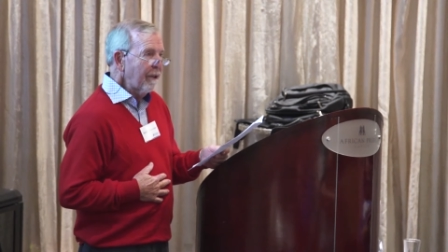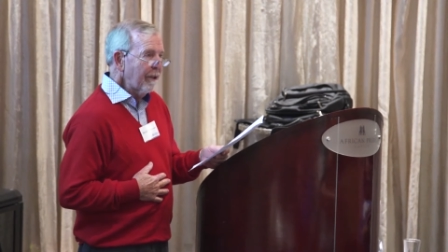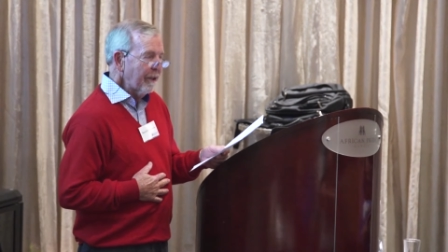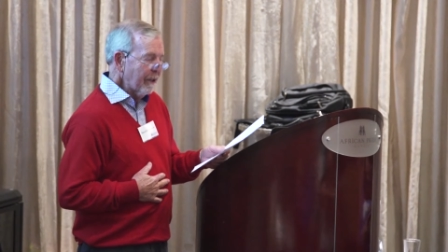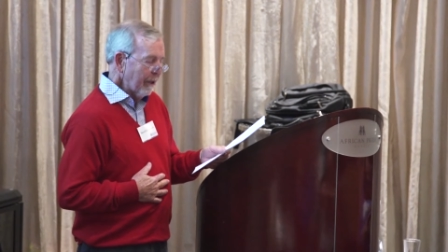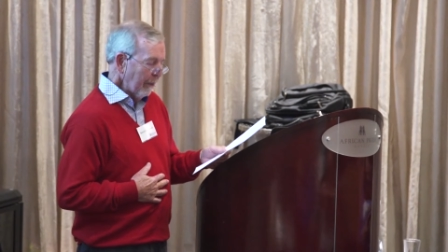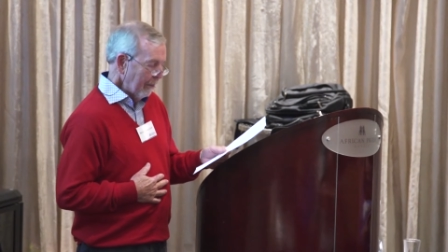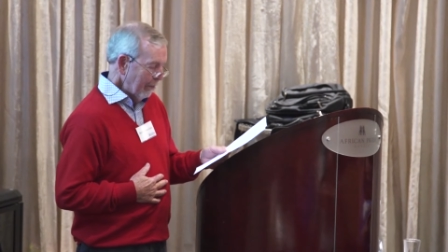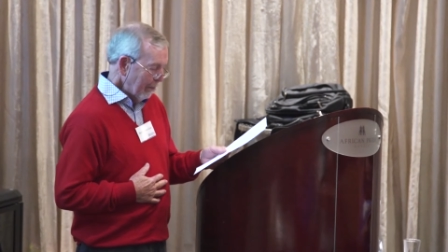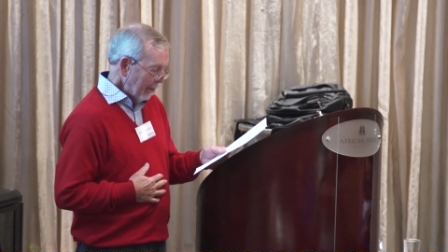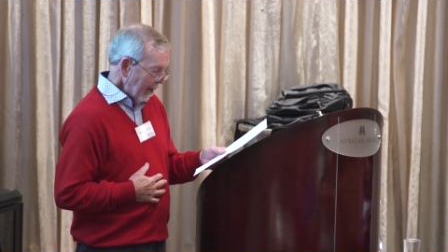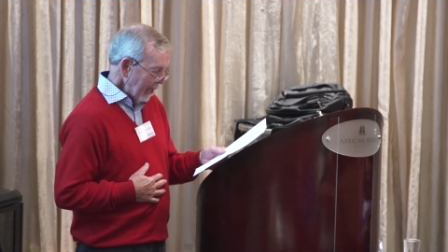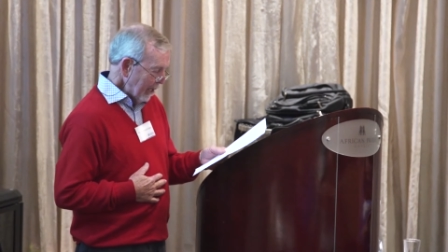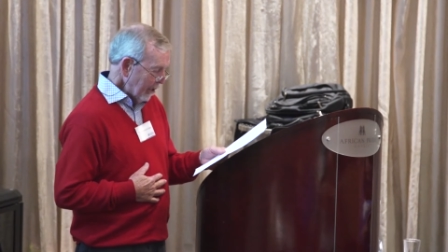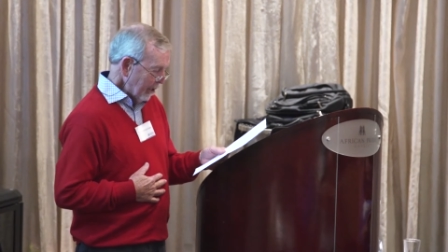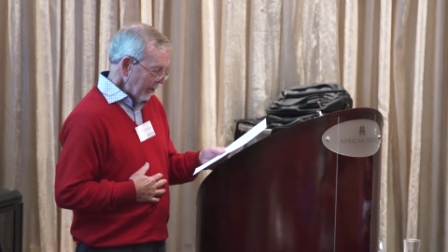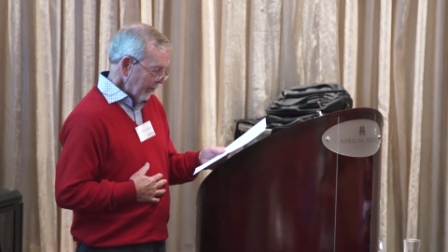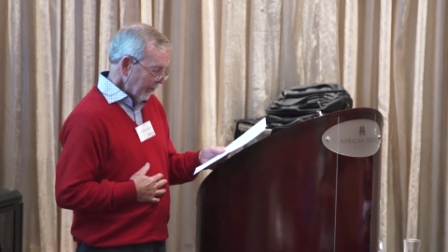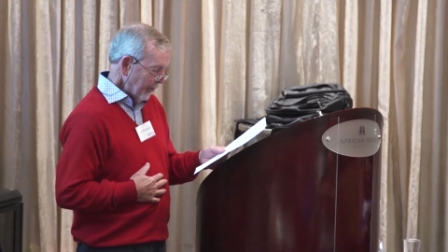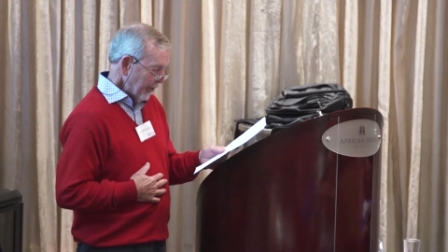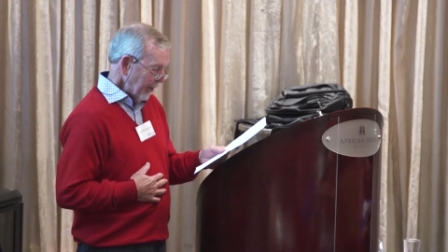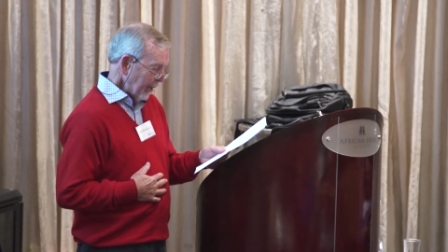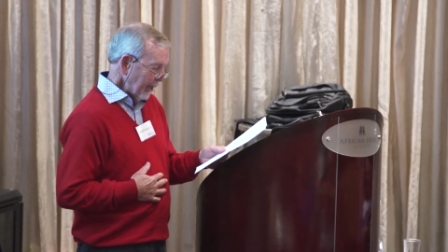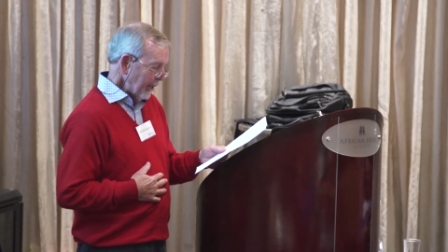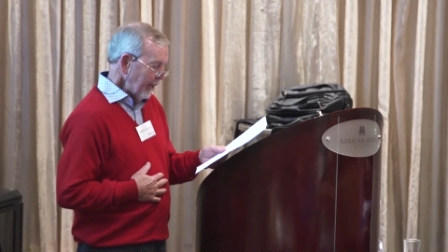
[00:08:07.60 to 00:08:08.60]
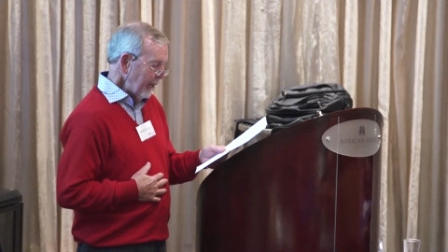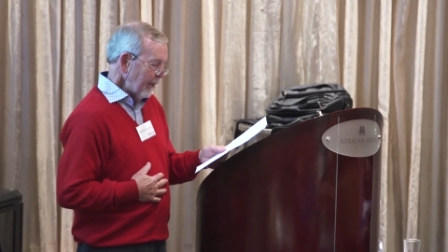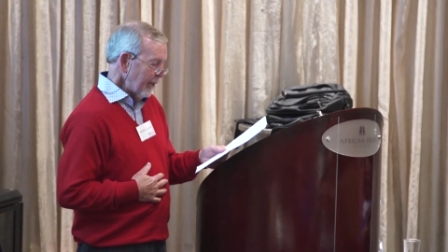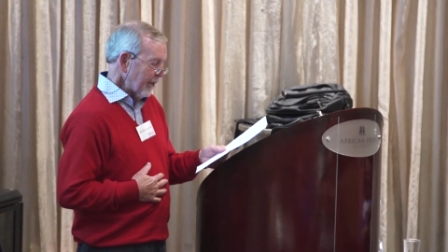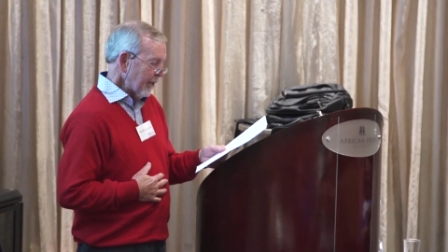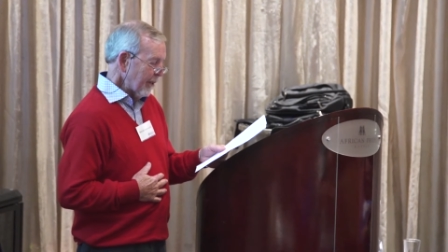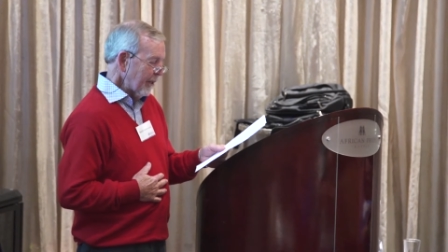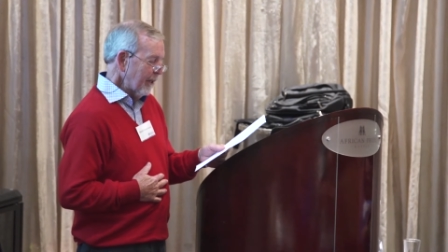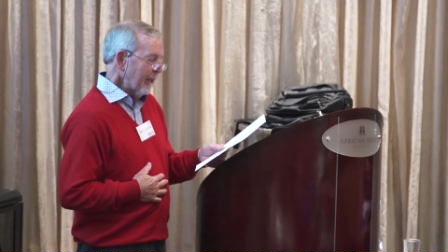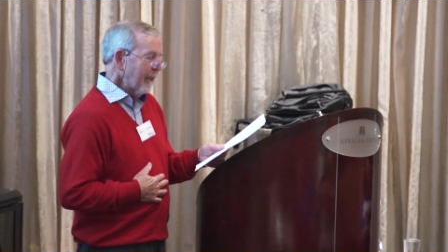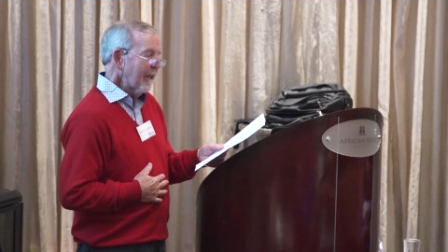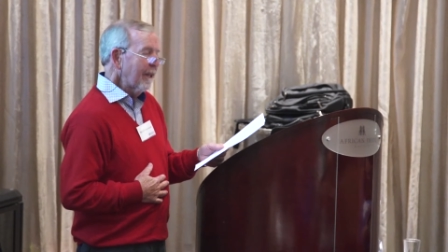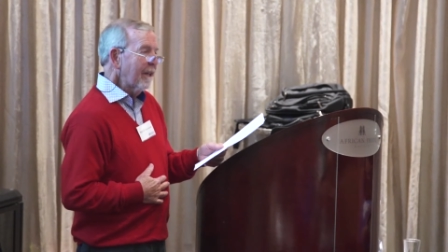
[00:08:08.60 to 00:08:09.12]
learned a bunch of
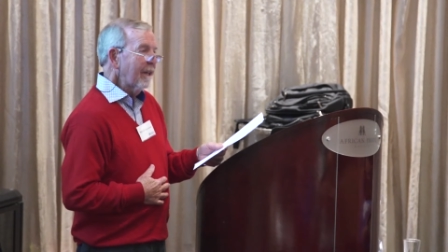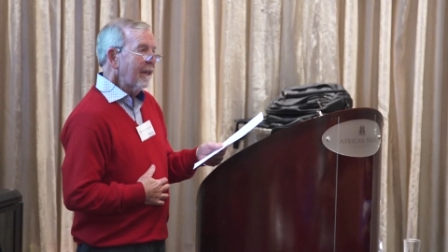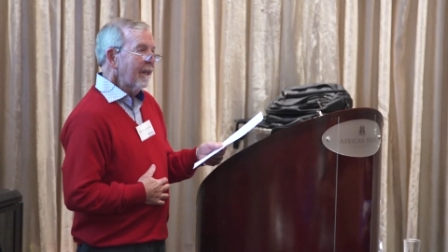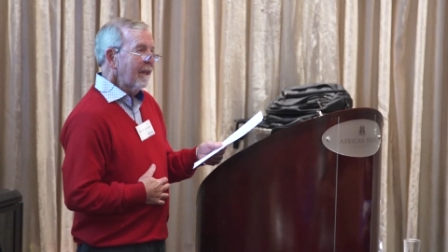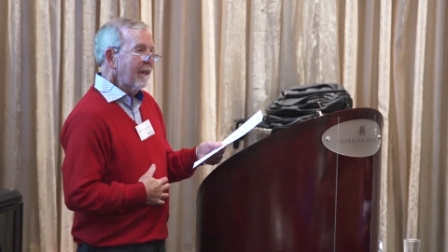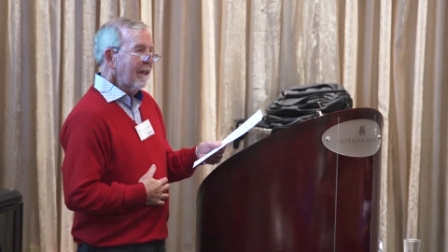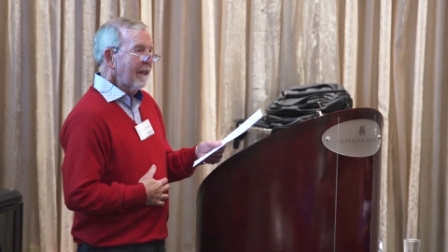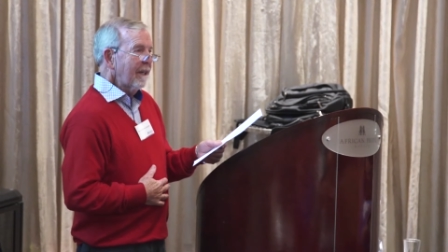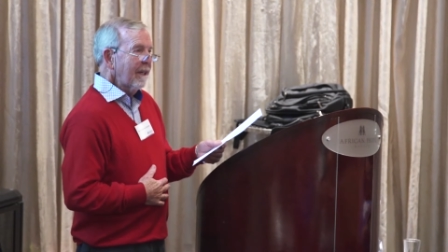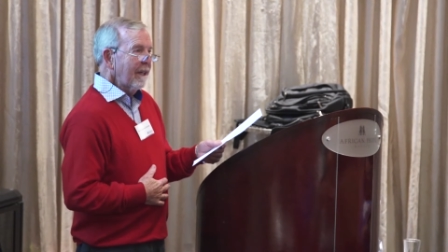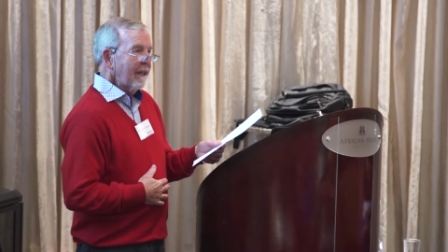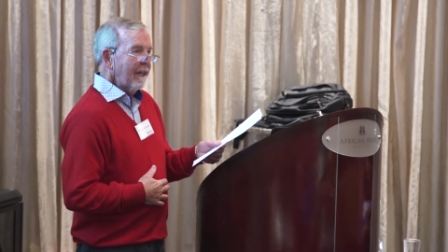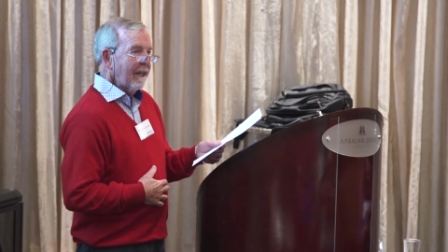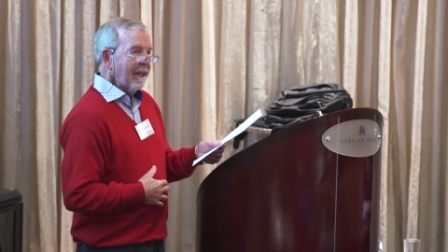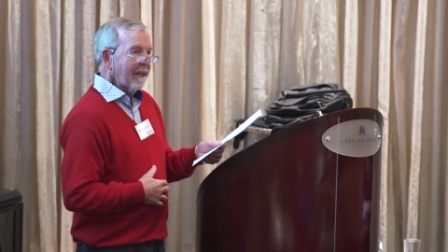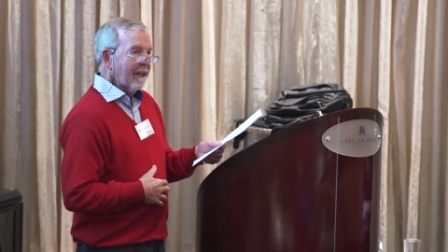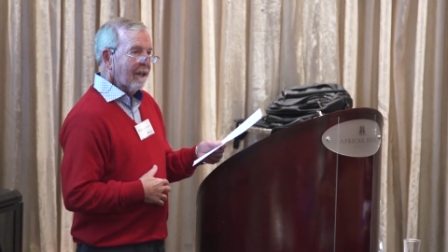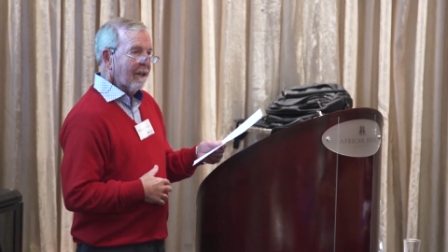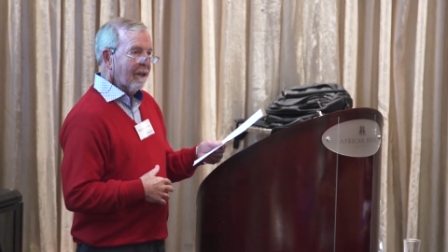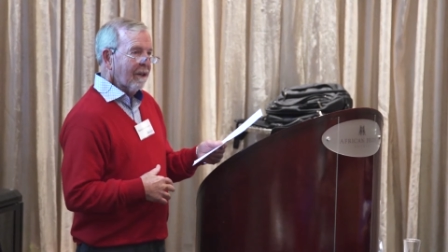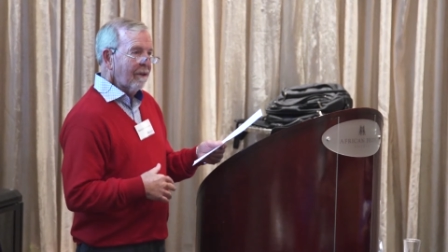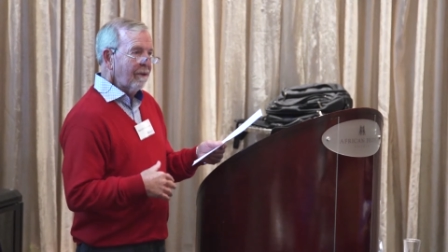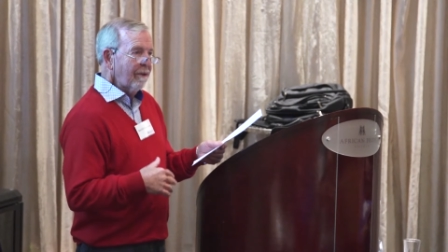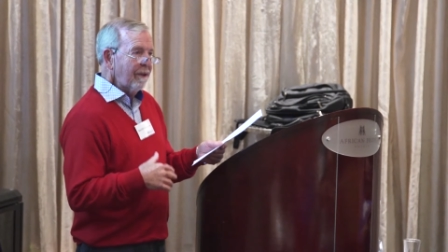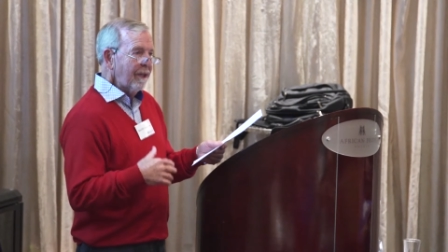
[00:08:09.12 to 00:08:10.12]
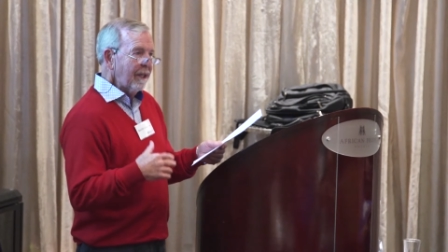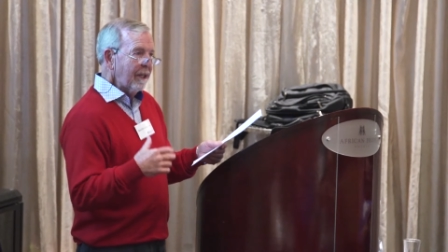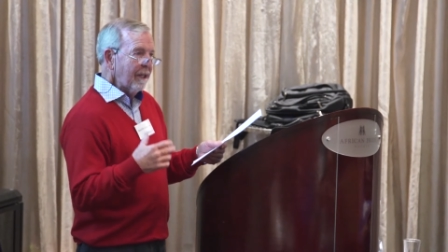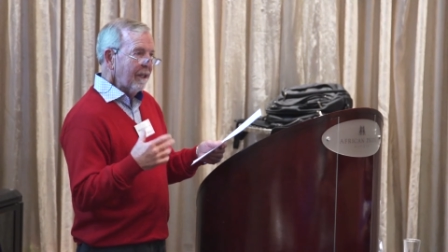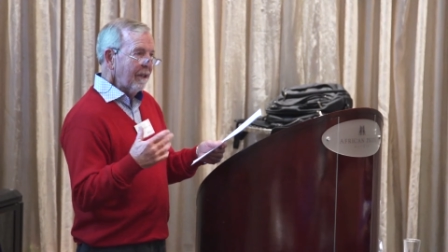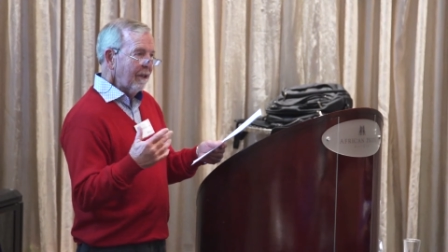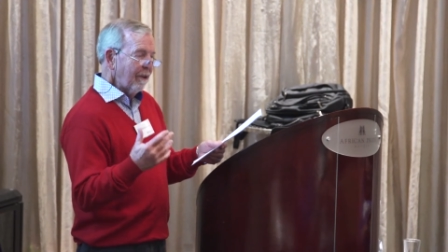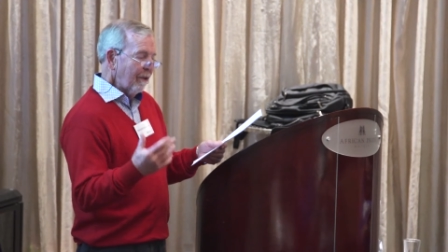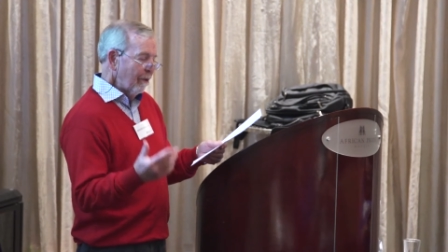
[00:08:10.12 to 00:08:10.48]
things, including